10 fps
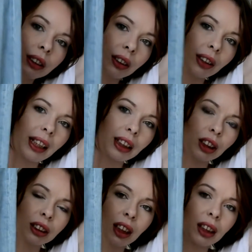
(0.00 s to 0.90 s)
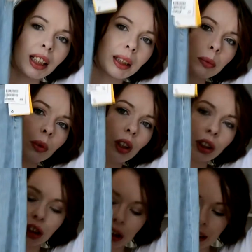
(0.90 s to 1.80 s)
So they are just a light
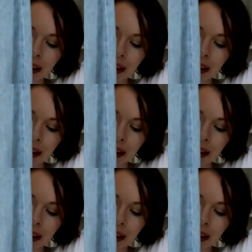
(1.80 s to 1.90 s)
wash